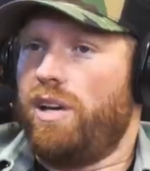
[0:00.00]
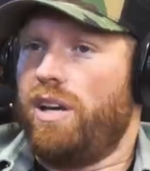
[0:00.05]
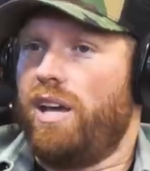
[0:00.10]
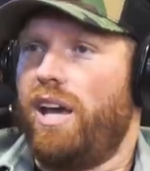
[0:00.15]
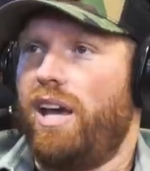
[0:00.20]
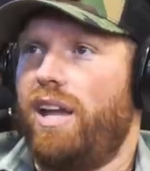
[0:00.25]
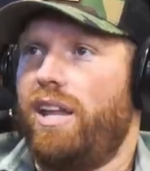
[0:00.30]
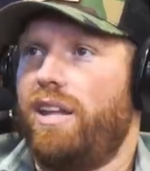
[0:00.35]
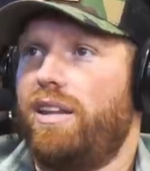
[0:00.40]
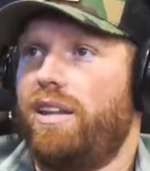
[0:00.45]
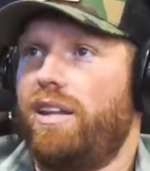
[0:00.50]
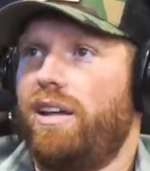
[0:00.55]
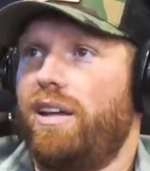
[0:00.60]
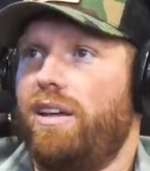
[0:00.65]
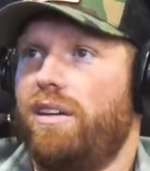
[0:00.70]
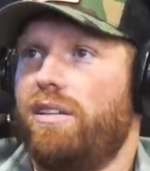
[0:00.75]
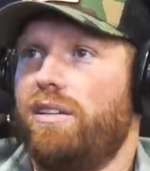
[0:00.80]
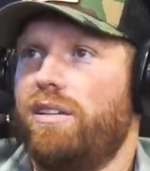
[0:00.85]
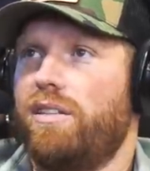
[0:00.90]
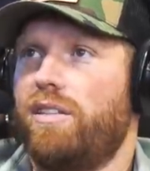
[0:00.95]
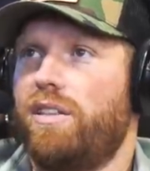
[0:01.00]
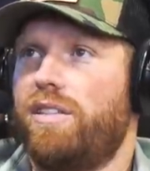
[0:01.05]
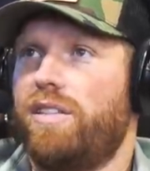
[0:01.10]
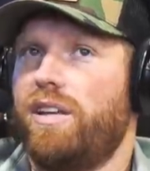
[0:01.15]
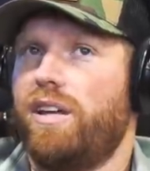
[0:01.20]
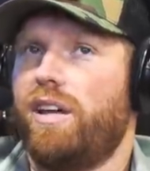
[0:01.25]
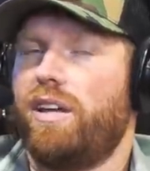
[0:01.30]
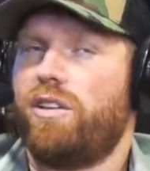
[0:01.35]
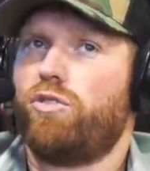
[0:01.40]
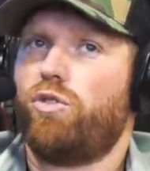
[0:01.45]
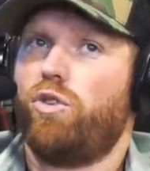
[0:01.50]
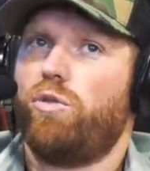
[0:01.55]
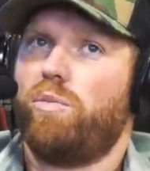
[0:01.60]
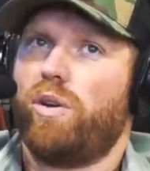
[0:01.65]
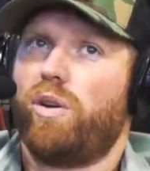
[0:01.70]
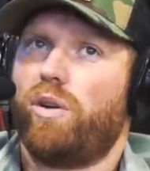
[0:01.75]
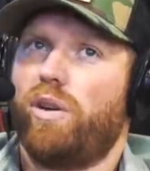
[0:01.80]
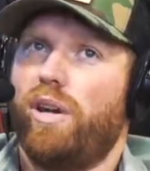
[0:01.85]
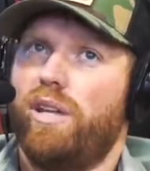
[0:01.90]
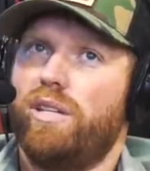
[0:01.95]
And the, uh, the thing that drove
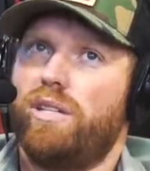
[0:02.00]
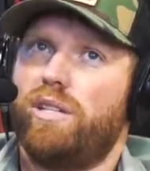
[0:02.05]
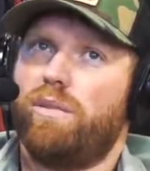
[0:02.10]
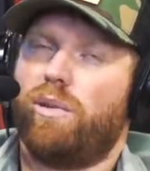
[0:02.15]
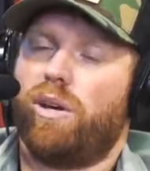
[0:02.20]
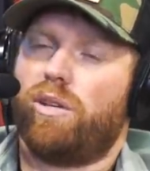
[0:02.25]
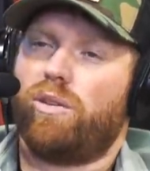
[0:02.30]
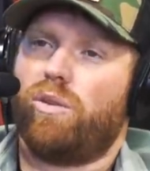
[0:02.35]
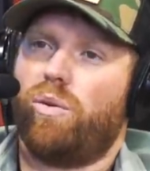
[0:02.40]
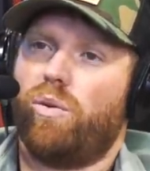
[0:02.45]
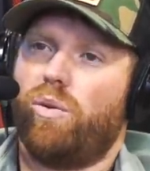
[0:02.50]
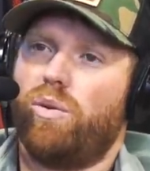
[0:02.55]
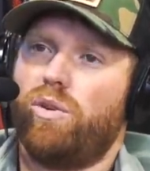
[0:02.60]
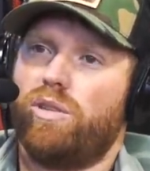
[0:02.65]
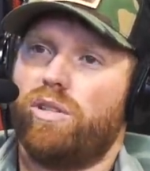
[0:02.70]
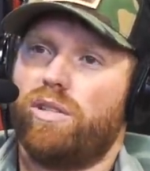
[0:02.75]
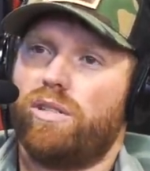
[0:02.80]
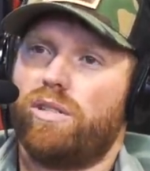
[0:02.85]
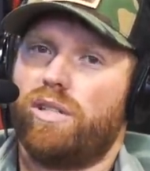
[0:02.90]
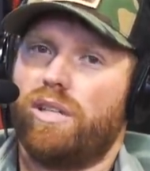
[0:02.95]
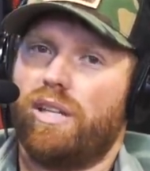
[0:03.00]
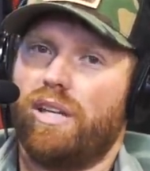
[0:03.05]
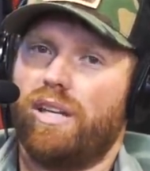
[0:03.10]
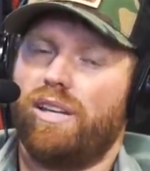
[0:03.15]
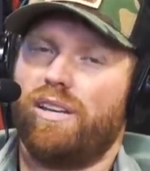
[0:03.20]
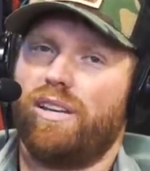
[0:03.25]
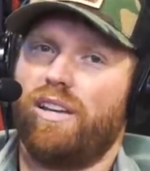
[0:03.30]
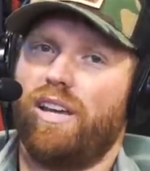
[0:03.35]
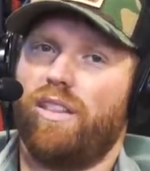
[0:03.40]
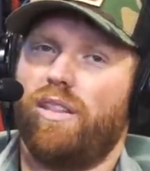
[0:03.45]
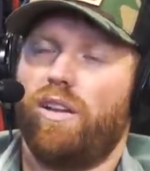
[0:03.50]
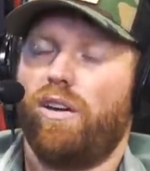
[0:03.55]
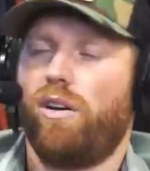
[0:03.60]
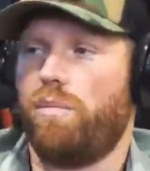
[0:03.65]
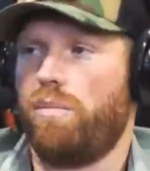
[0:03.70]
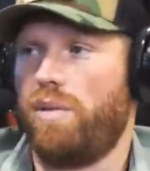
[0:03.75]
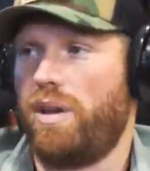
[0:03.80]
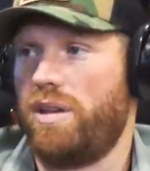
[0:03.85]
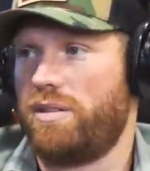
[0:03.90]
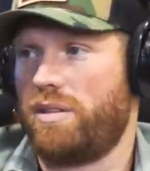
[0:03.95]
me crazy about the horses, and they're
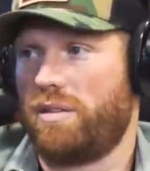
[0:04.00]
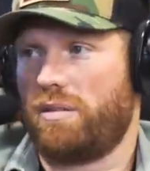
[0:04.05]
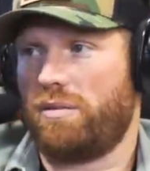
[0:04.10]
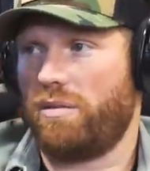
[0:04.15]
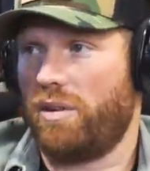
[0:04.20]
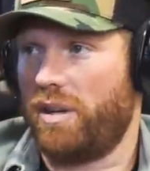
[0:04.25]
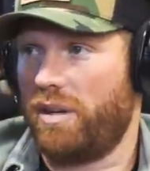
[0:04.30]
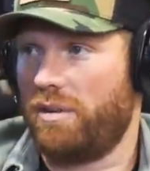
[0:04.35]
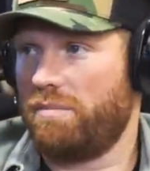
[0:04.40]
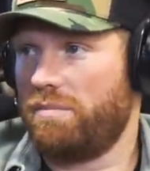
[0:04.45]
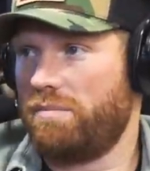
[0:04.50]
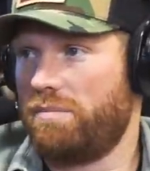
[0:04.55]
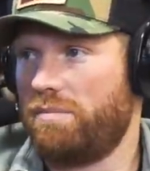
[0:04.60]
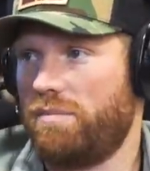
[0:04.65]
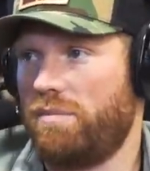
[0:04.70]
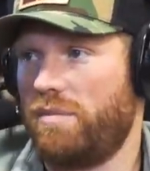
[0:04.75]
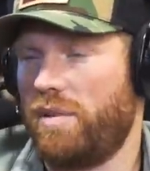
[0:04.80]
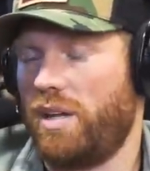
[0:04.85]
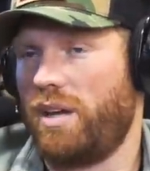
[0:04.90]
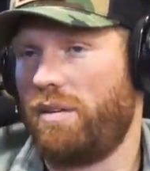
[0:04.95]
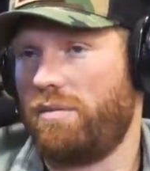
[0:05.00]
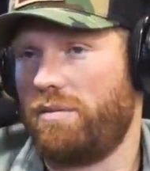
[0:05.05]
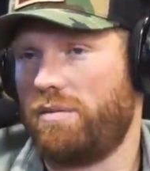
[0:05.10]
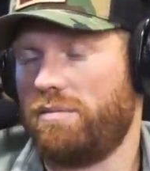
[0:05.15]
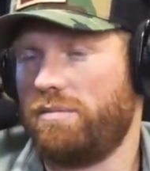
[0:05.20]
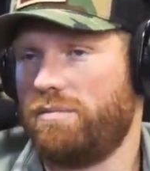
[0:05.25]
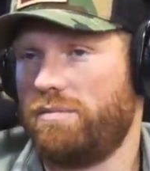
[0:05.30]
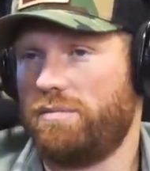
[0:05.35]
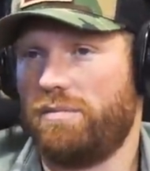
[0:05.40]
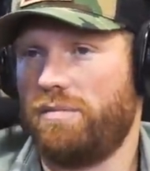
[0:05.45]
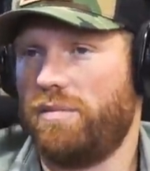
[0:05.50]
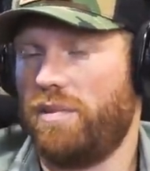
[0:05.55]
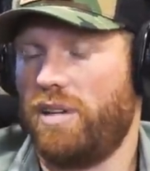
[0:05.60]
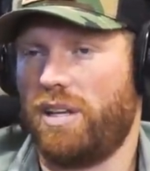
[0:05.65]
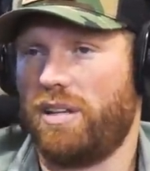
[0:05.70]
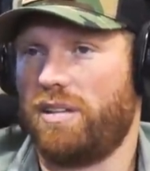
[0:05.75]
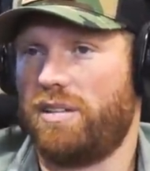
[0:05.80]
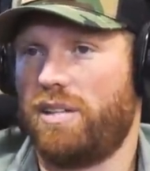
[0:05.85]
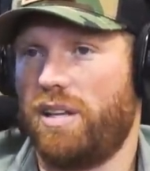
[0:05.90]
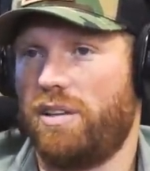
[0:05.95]
amazing, right? They have
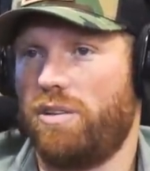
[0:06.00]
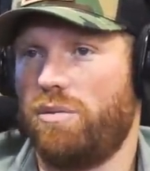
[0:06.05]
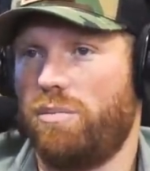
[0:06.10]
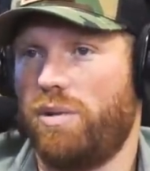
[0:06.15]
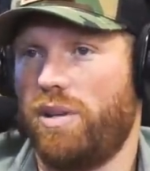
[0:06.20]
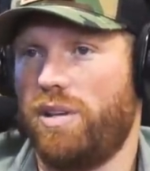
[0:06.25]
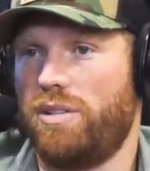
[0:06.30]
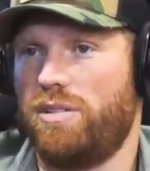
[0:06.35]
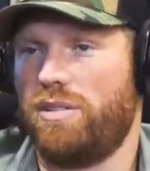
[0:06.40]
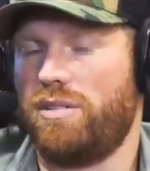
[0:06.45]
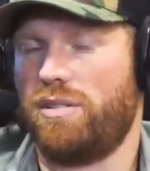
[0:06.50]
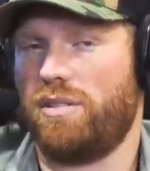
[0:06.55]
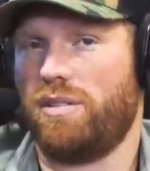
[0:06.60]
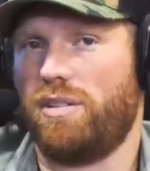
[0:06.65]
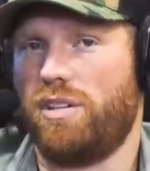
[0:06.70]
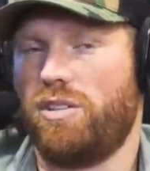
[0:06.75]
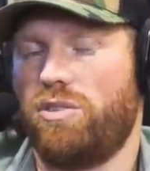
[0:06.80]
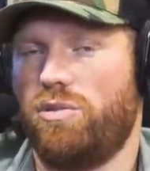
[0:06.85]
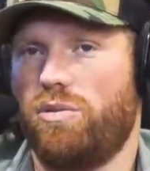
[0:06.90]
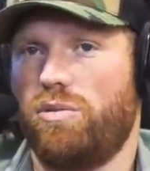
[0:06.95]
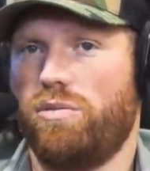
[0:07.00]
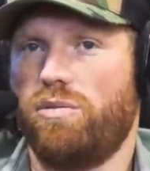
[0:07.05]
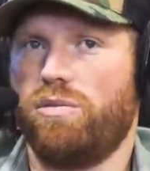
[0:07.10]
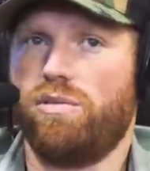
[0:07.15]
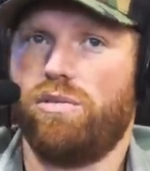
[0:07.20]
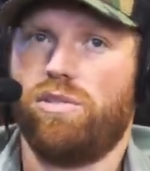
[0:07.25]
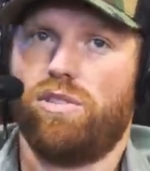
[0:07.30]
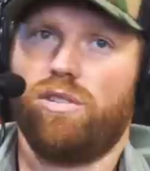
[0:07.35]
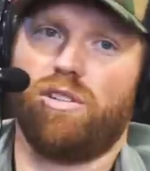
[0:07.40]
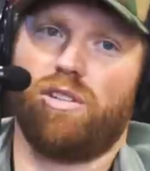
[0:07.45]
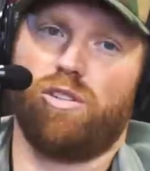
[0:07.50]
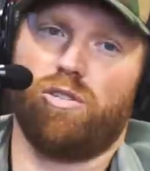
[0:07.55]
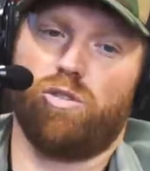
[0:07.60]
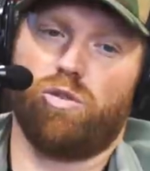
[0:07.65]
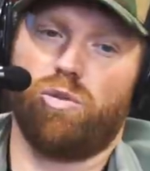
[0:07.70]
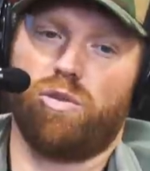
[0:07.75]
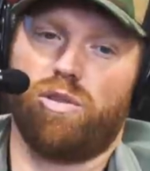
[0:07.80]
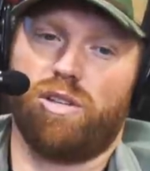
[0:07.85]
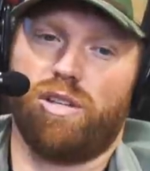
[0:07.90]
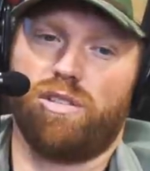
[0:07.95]
they can take you places and get you to
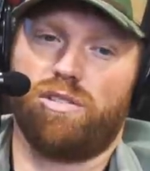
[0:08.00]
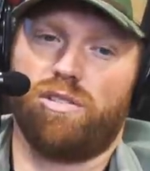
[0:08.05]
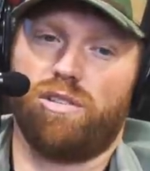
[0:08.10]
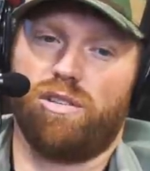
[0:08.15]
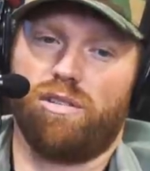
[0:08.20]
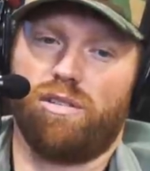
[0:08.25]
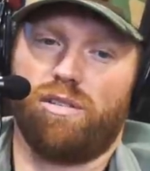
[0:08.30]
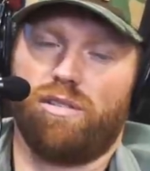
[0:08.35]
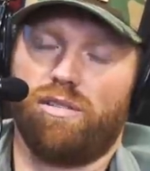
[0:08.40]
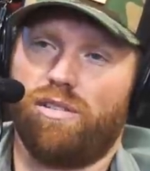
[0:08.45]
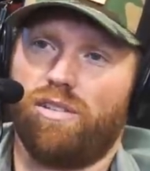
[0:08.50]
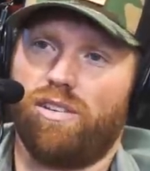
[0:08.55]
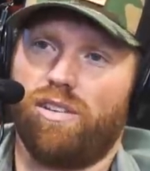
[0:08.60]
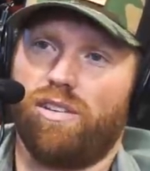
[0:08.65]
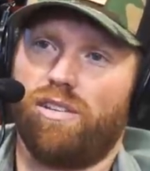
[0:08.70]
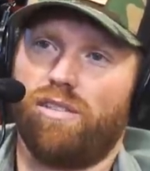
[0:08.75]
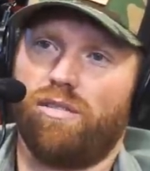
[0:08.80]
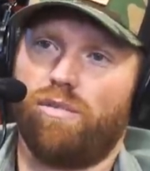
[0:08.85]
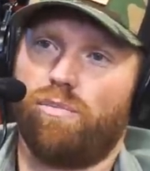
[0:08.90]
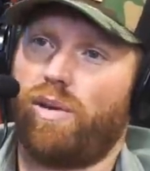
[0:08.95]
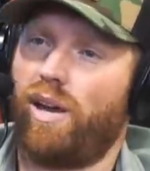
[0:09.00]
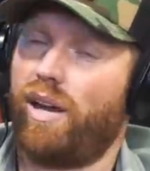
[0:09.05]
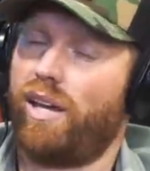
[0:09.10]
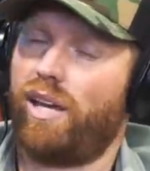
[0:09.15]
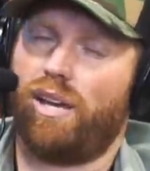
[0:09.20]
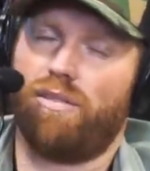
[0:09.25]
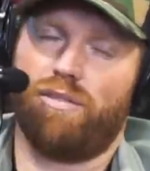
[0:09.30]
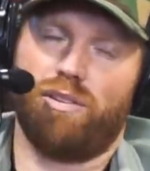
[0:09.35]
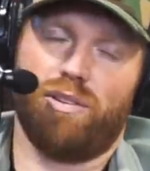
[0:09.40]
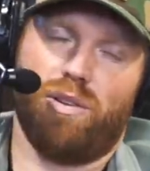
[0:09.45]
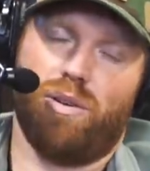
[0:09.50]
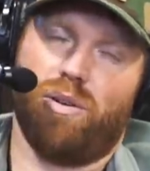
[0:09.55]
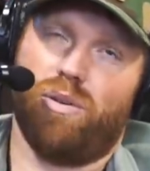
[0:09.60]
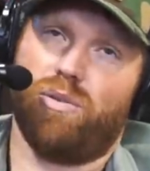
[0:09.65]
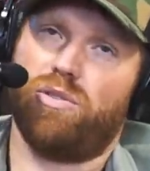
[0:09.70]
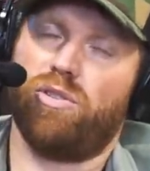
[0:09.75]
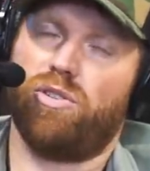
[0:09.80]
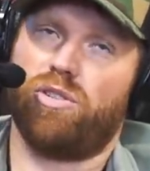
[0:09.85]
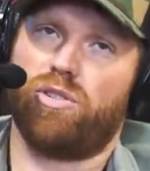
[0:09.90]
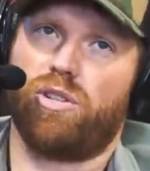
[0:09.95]
do things that pack heavy loads. Pack heavy
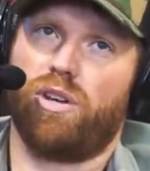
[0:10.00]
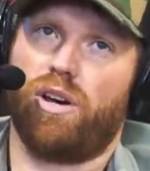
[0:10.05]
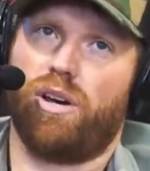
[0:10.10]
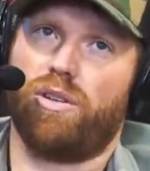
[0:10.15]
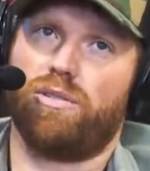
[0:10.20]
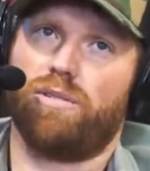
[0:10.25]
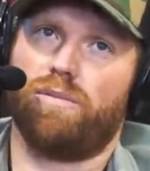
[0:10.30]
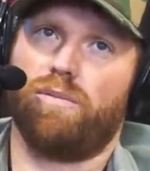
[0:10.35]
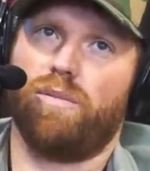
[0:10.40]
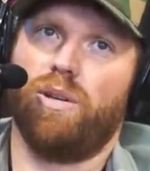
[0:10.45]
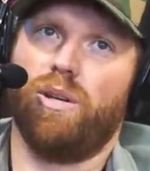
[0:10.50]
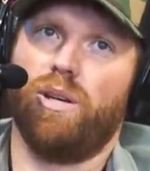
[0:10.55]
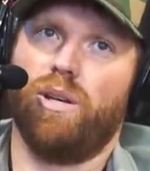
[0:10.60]
loads. They're just yeah. awesome.